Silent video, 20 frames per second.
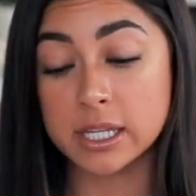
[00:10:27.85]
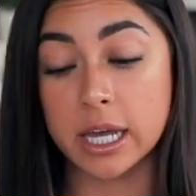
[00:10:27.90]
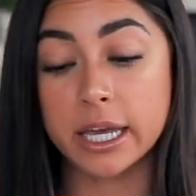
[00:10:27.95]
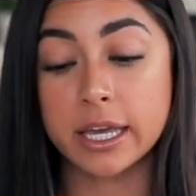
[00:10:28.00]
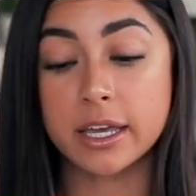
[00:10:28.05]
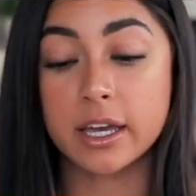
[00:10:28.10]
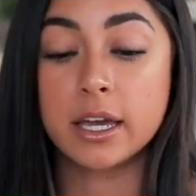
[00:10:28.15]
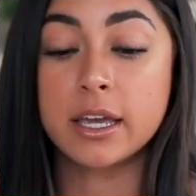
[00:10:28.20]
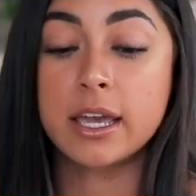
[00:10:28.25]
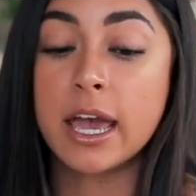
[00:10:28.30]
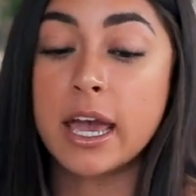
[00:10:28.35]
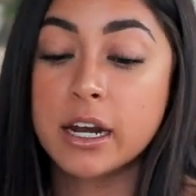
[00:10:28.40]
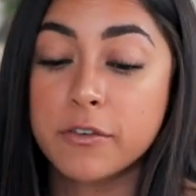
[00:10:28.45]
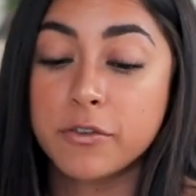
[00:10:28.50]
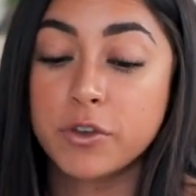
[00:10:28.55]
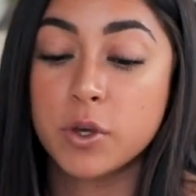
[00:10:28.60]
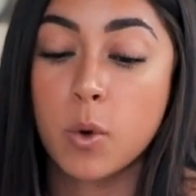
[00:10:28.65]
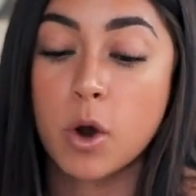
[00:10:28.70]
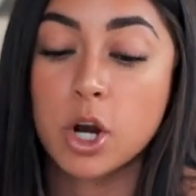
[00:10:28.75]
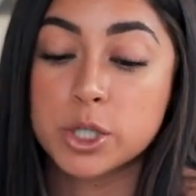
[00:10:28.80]
Like, again,
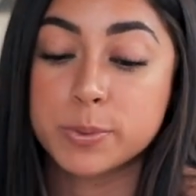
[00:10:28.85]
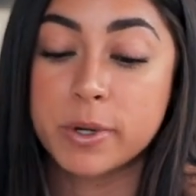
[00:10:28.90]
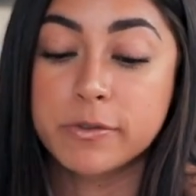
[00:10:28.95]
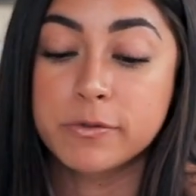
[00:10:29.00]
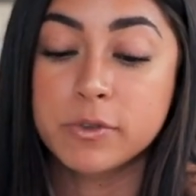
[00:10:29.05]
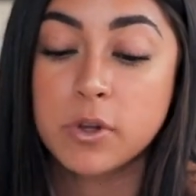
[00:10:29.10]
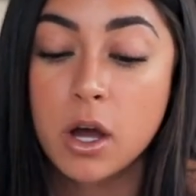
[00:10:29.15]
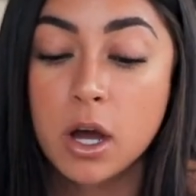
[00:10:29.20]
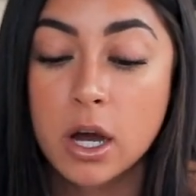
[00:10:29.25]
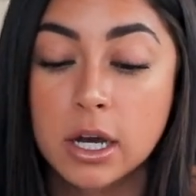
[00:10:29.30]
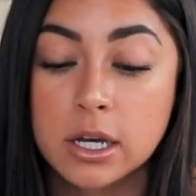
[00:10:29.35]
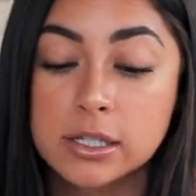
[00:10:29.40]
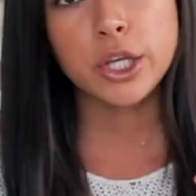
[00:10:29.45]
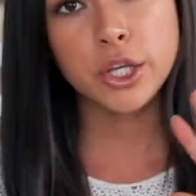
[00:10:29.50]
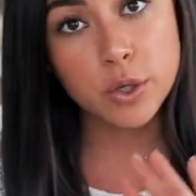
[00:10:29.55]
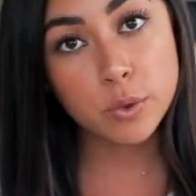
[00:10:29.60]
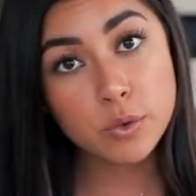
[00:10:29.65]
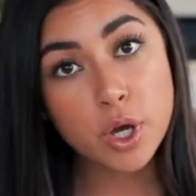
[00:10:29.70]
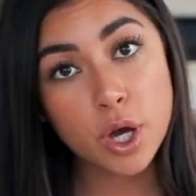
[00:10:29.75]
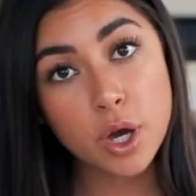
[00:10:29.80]
if you watch my vlogs,
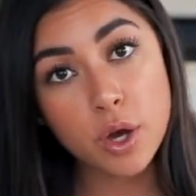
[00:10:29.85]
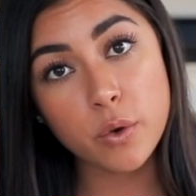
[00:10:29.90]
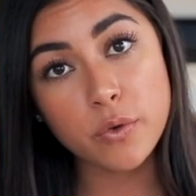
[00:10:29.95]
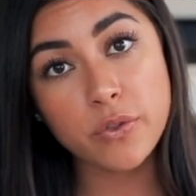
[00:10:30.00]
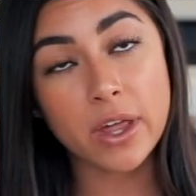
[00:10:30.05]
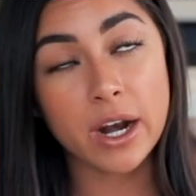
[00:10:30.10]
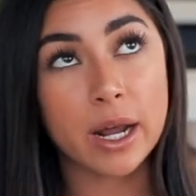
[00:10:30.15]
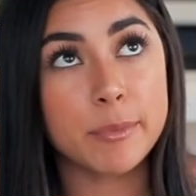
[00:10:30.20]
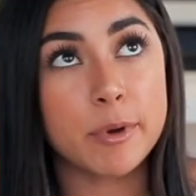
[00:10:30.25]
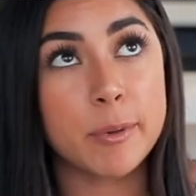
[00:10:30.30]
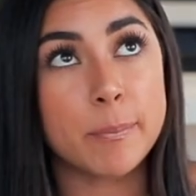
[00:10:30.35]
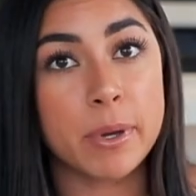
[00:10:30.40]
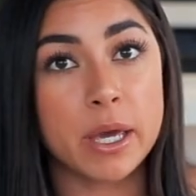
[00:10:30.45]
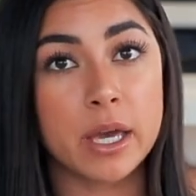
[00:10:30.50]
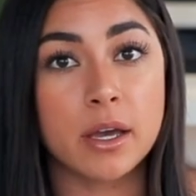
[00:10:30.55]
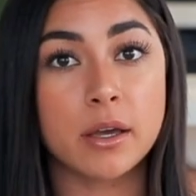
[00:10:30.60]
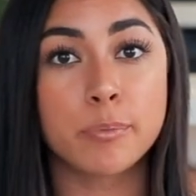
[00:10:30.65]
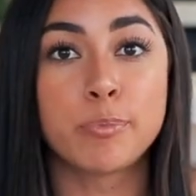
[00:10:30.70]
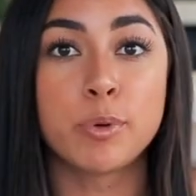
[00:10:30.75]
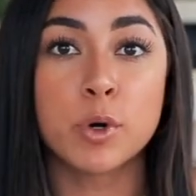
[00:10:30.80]
you know that I'm a
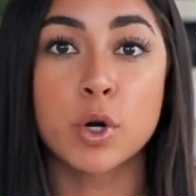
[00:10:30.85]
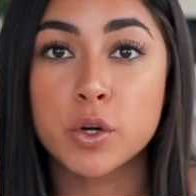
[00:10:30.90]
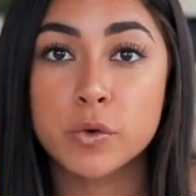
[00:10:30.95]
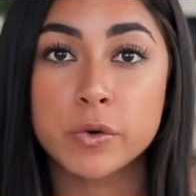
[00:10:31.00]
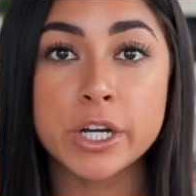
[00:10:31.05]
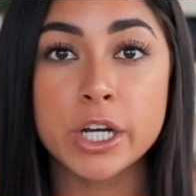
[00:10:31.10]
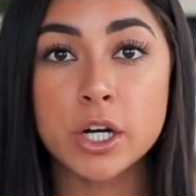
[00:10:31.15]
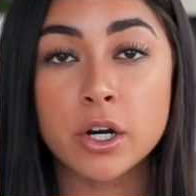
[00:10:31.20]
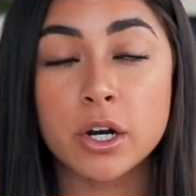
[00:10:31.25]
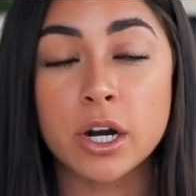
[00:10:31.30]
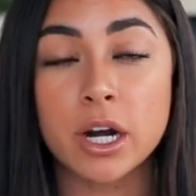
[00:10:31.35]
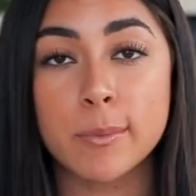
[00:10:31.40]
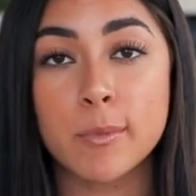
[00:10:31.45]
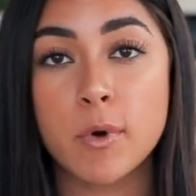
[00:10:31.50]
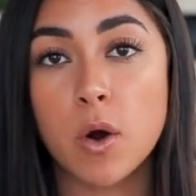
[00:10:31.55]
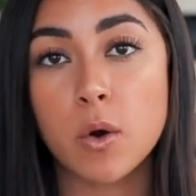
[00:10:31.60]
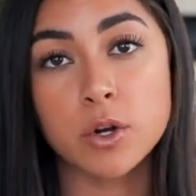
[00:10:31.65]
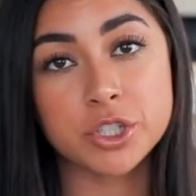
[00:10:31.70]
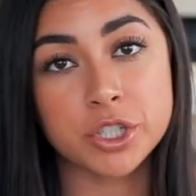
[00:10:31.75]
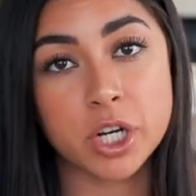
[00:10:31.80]
big book reader and I'm
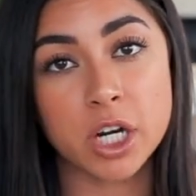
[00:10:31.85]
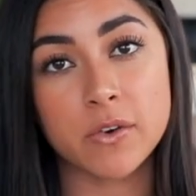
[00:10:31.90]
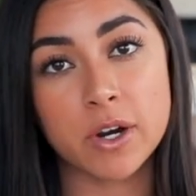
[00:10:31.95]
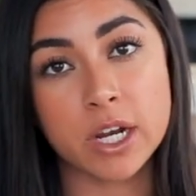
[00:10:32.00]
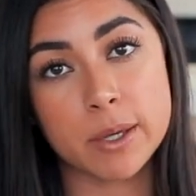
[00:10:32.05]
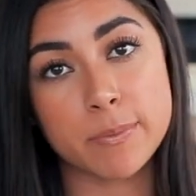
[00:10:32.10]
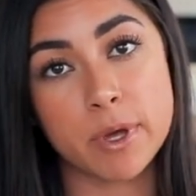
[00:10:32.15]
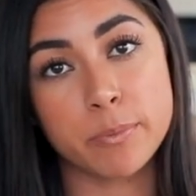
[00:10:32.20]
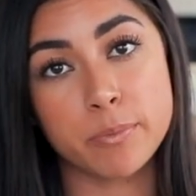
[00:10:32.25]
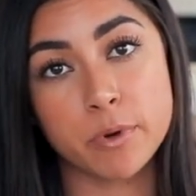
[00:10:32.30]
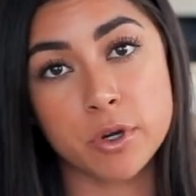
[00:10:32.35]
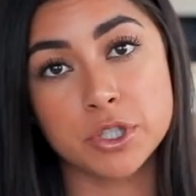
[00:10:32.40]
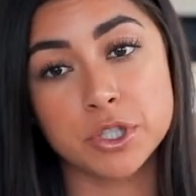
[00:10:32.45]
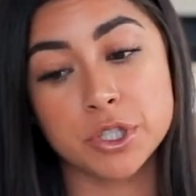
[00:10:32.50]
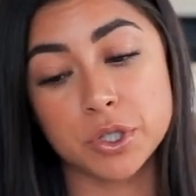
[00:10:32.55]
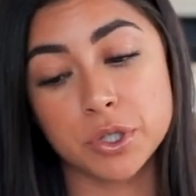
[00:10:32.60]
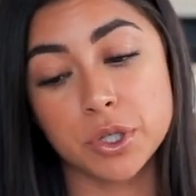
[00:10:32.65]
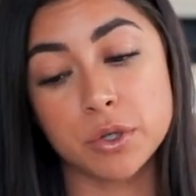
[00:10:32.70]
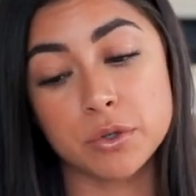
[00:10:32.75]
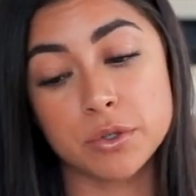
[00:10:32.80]
always trying to recommend books
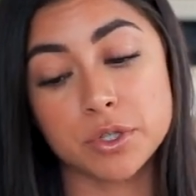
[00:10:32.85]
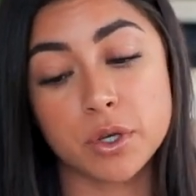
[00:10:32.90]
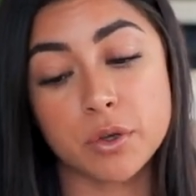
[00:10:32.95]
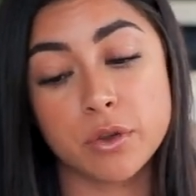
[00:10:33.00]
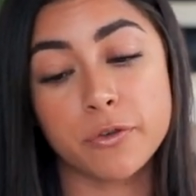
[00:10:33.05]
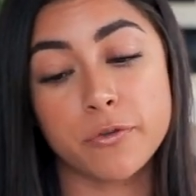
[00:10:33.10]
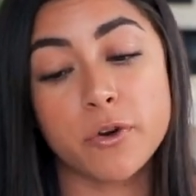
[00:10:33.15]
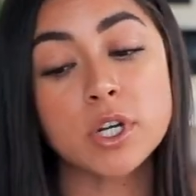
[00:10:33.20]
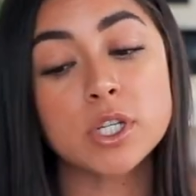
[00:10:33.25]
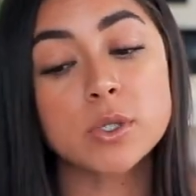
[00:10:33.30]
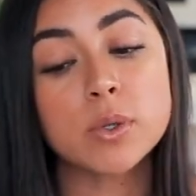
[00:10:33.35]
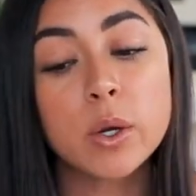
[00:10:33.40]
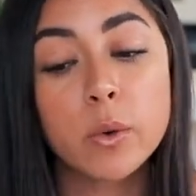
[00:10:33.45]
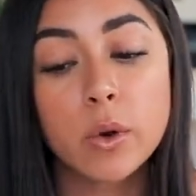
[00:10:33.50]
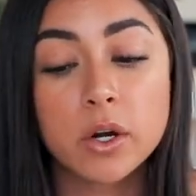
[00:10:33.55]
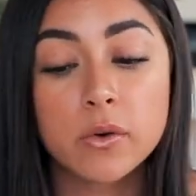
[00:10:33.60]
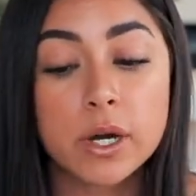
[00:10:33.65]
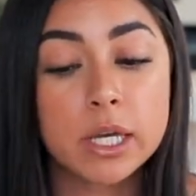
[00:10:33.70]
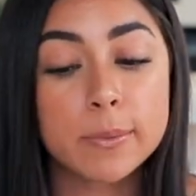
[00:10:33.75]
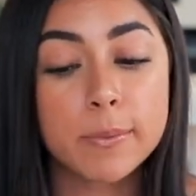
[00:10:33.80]
to you. So the first one I
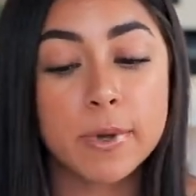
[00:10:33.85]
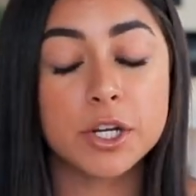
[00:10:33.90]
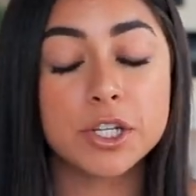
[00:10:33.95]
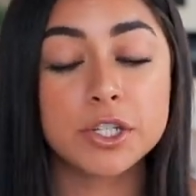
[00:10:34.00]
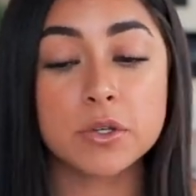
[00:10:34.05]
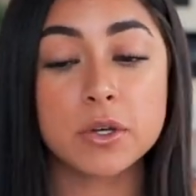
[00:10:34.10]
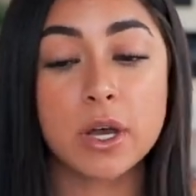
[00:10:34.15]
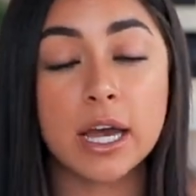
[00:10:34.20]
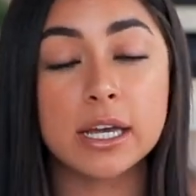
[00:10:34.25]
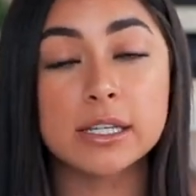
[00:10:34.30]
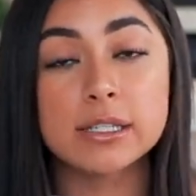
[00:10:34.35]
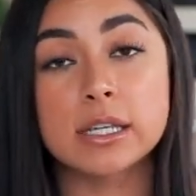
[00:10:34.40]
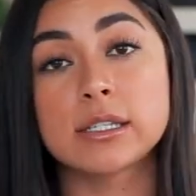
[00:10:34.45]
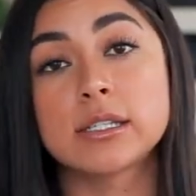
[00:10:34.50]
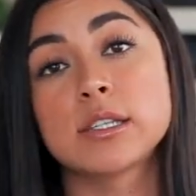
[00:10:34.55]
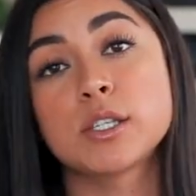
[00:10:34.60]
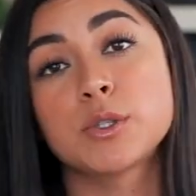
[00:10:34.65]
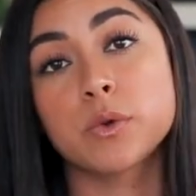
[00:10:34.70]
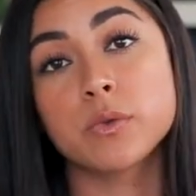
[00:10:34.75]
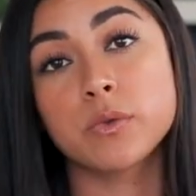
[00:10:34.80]
want to recommend to you guys is
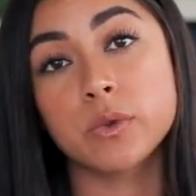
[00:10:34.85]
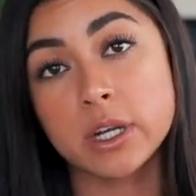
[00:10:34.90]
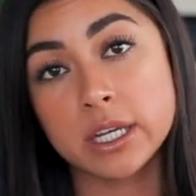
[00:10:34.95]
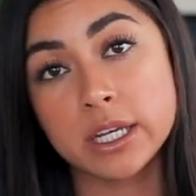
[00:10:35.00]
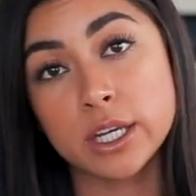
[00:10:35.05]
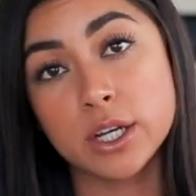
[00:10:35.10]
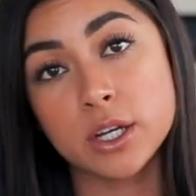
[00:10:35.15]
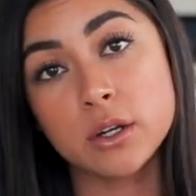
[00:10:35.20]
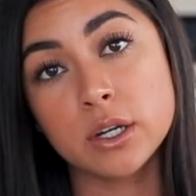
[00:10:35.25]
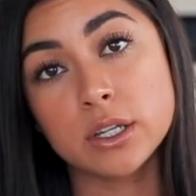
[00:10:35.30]
this one right here.